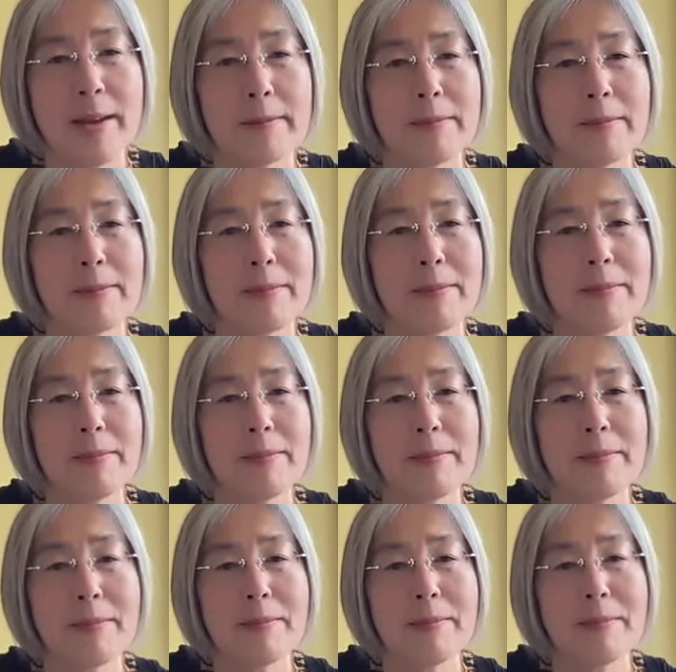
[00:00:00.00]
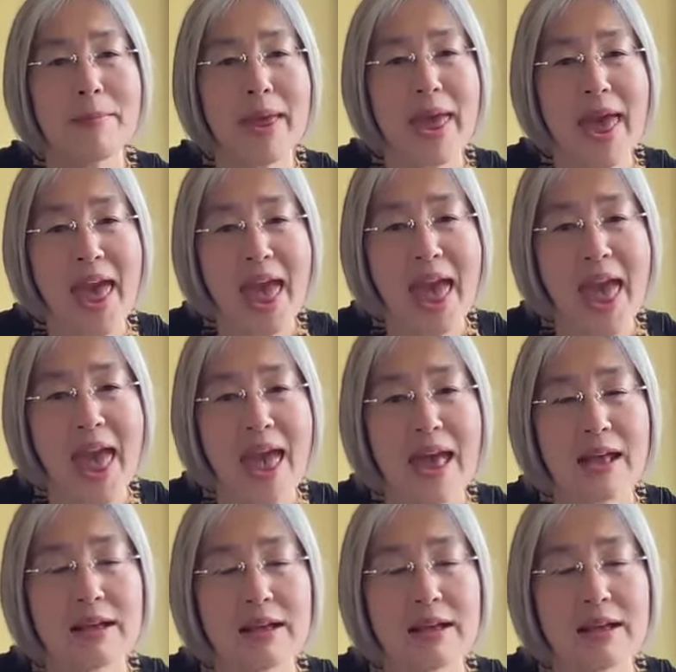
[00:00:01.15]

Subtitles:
meh.